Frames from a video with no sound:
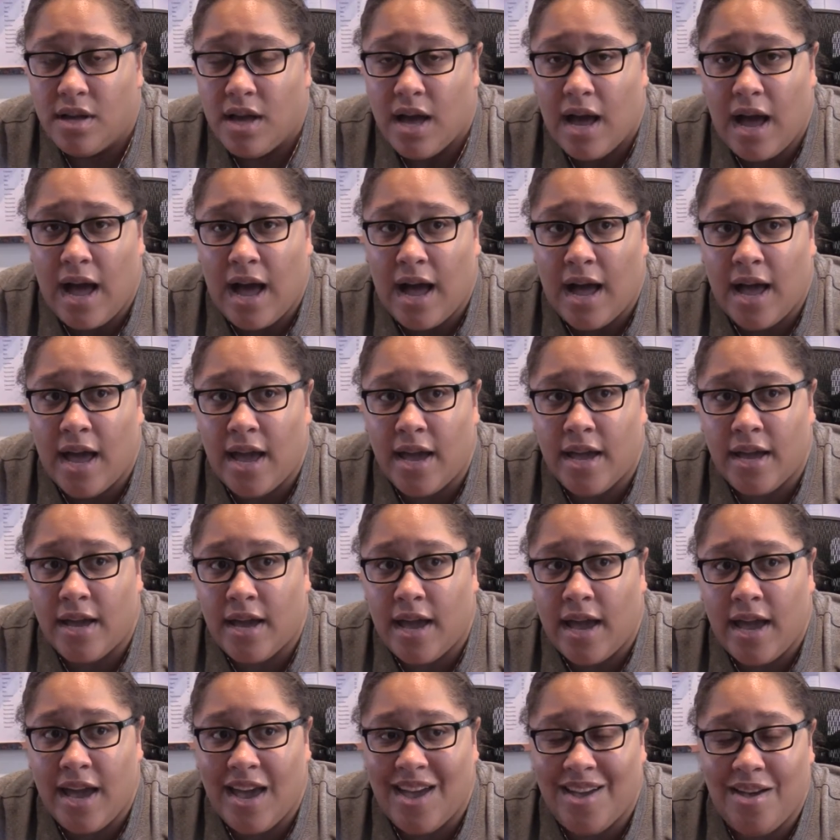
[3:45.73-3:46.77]
I
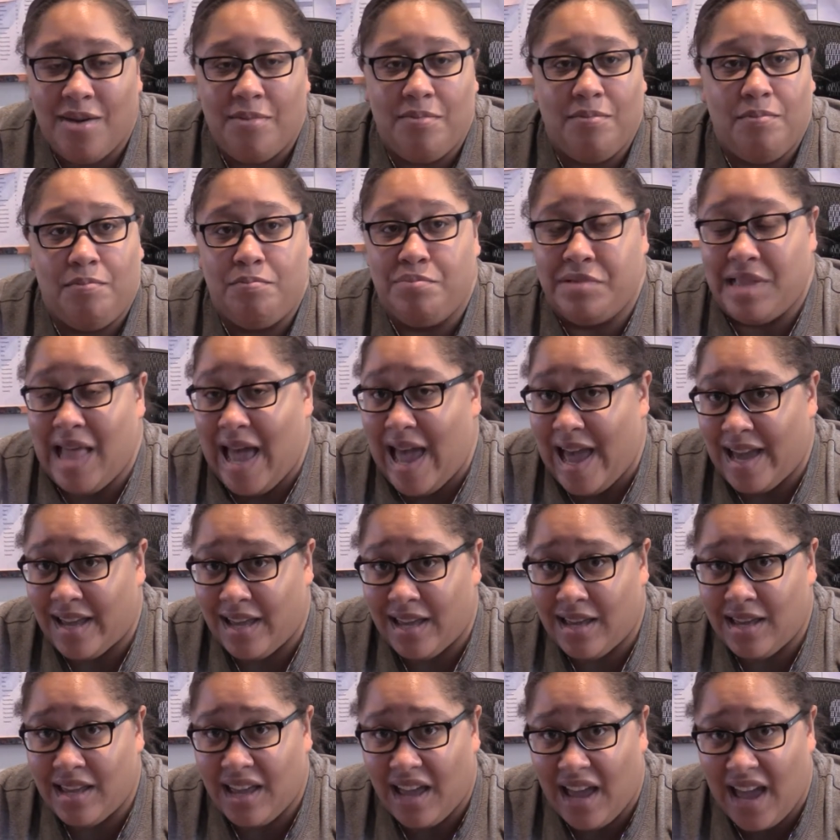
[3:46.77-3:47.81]
am
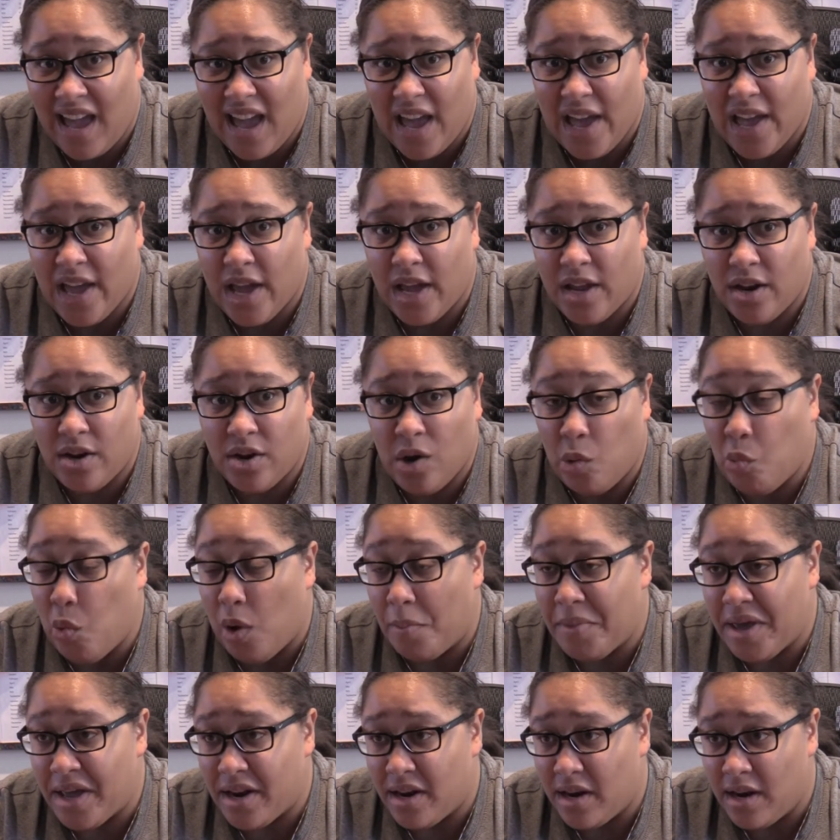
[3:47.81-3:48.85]
Black and a
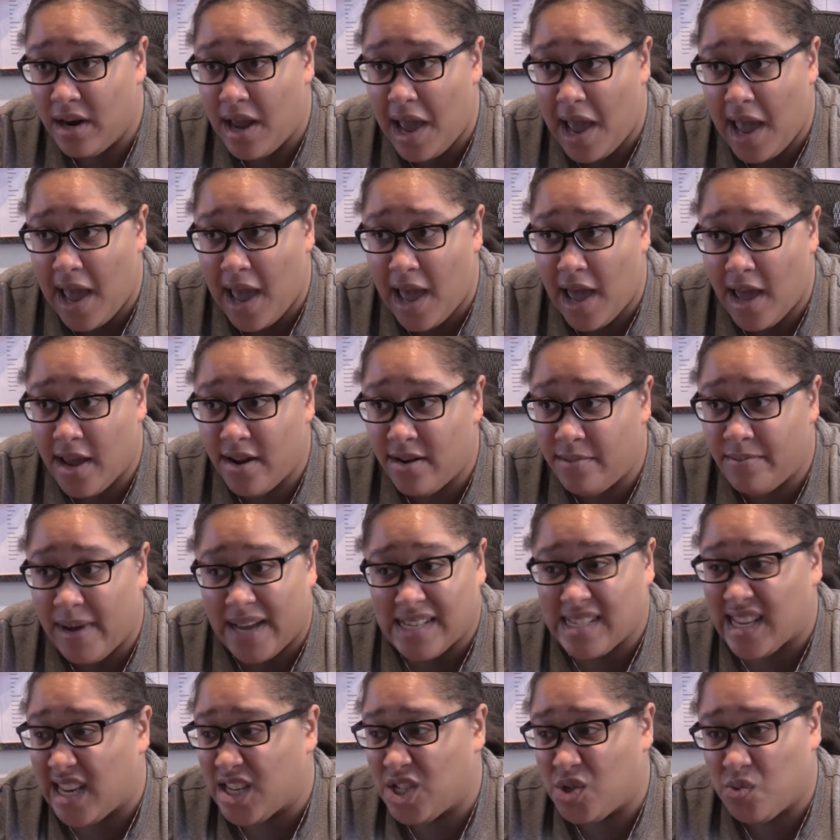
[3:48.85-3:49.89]
woman and
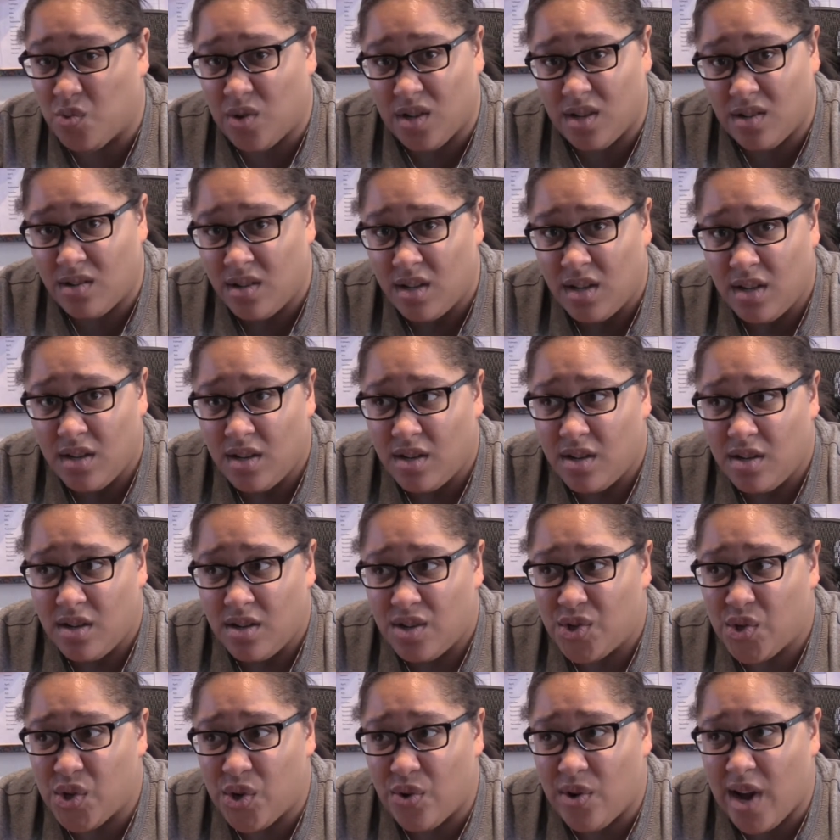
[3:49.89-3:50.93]
bisexual,
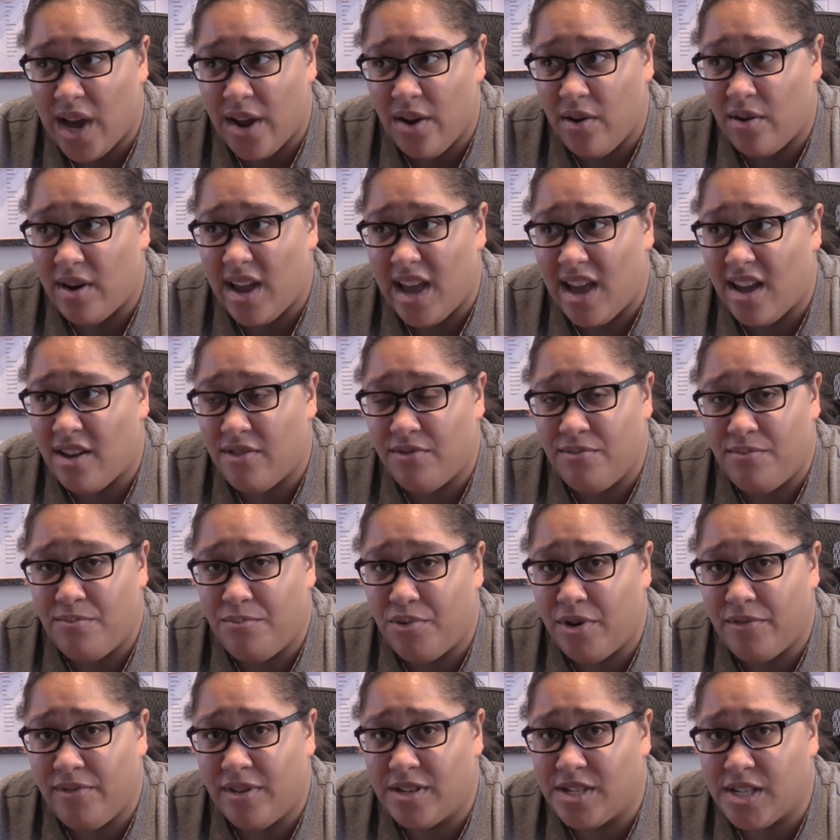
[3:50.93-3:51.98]
so I don't have
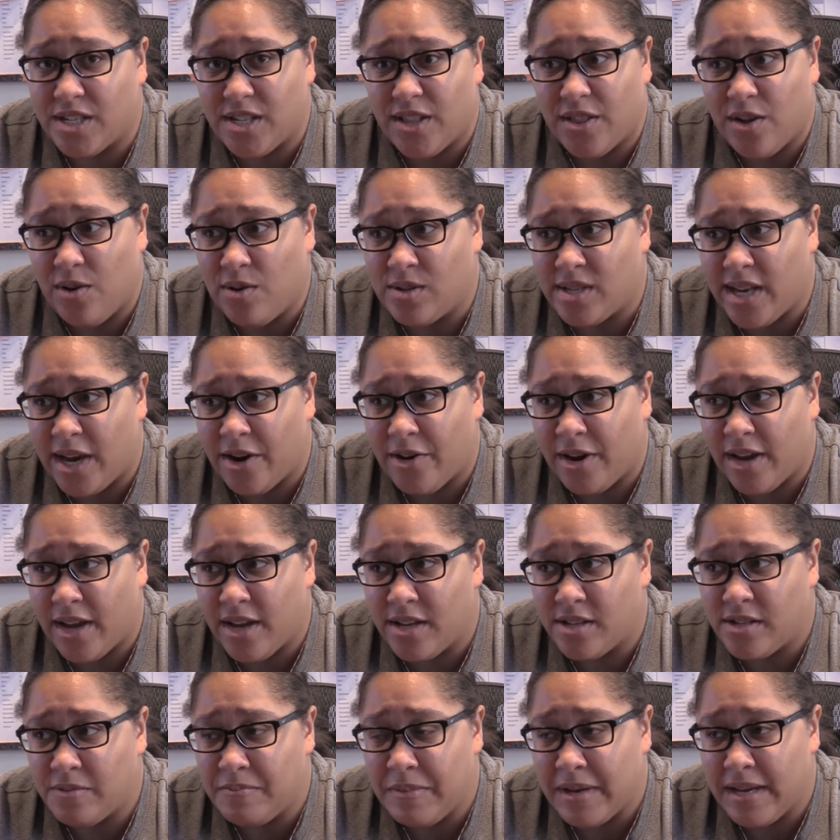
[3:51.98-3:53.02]
privileges in those
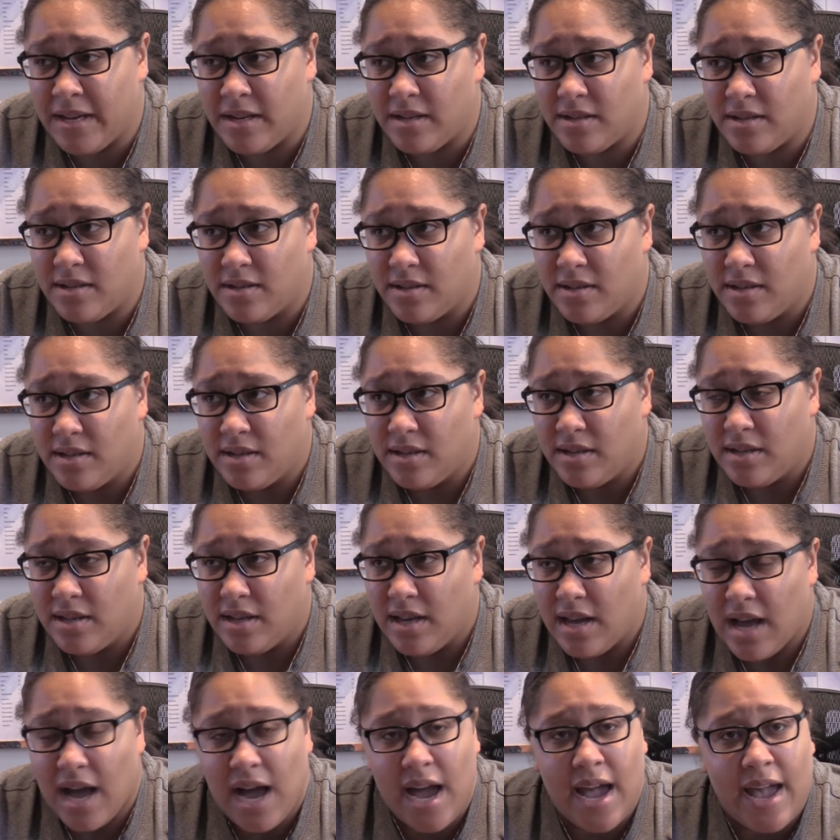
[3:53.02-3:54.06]
areas, but
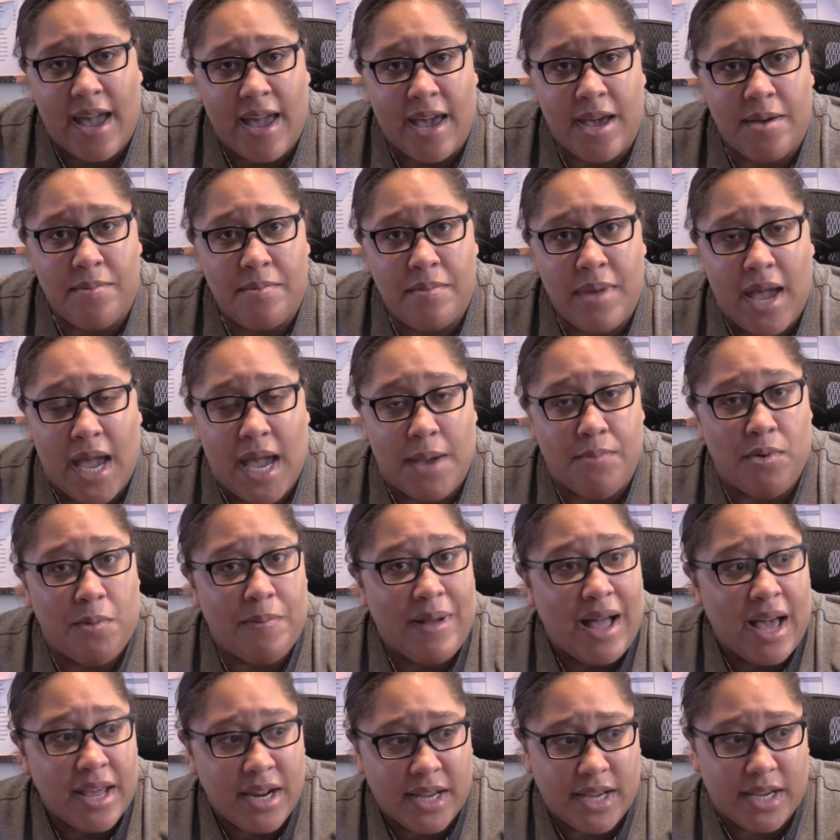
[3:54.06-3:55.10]
I am
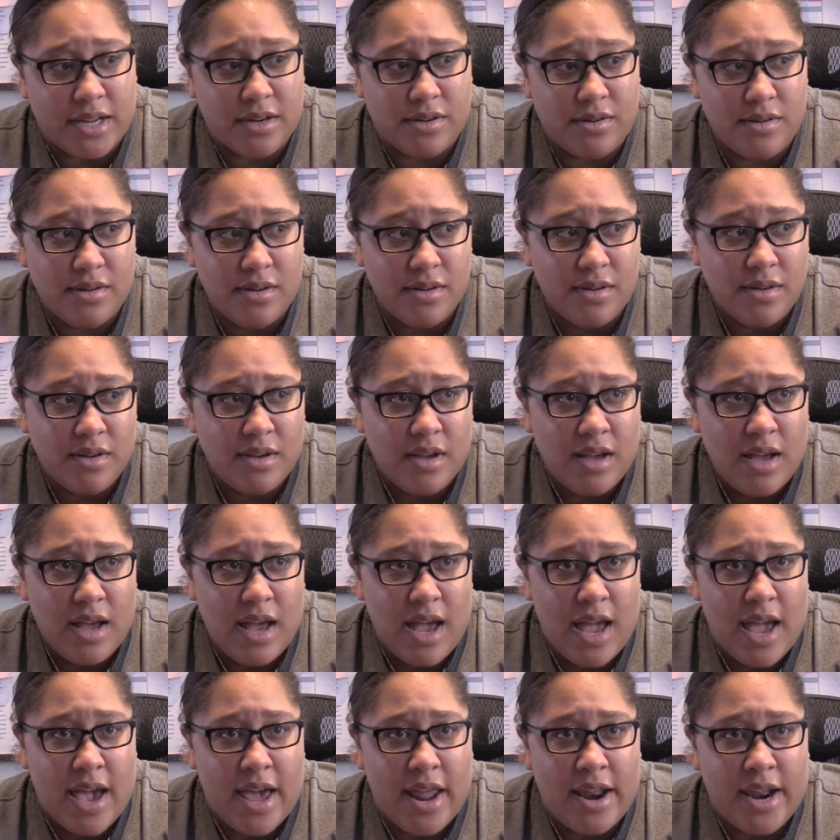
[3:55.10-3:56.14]
able-bodied,
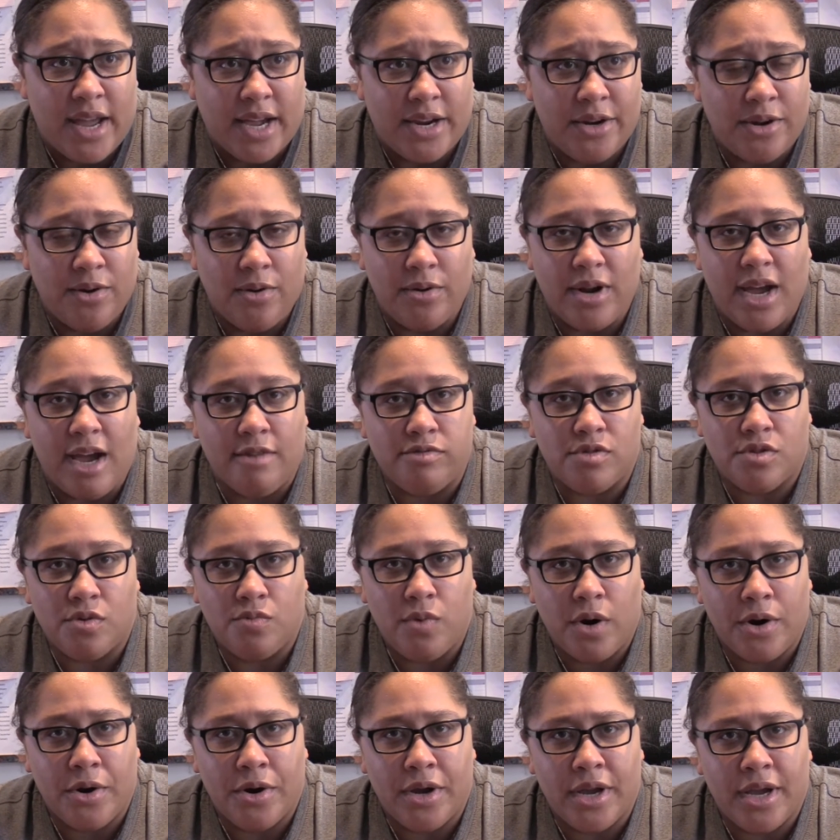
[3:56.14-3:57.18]
and I don't have to
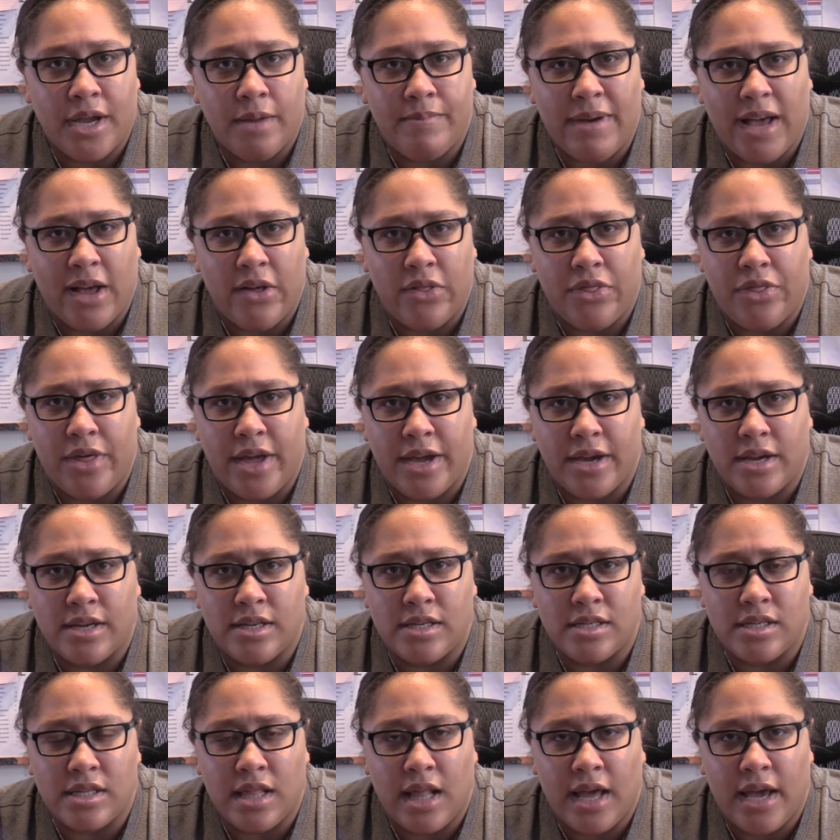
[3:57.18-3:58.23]
worry about
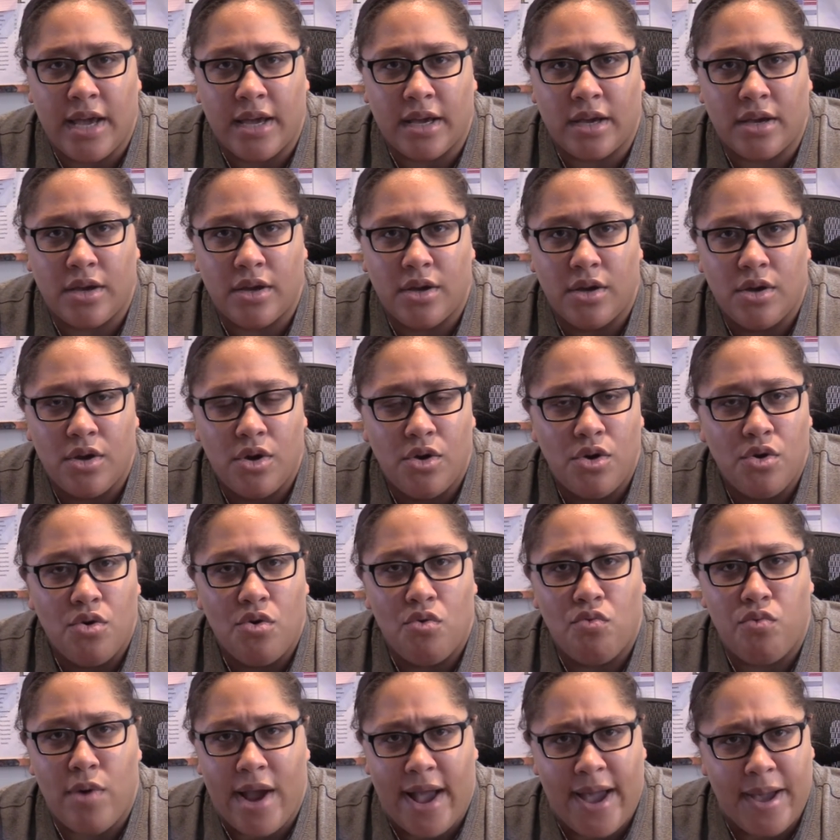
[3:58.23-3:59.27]
things like
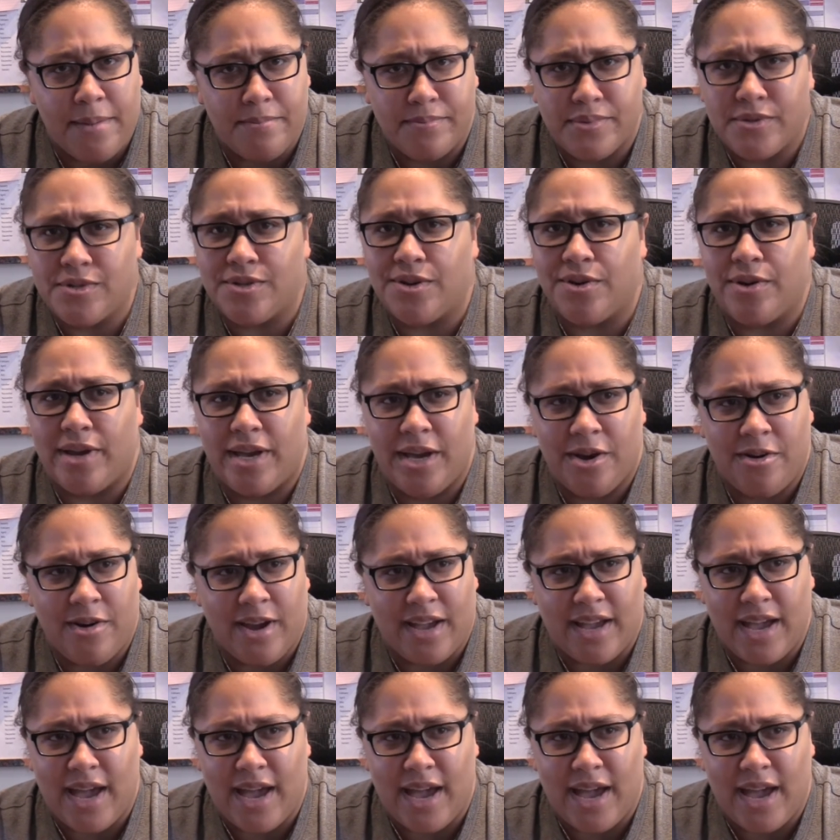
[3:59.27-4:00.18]
ramps or hearing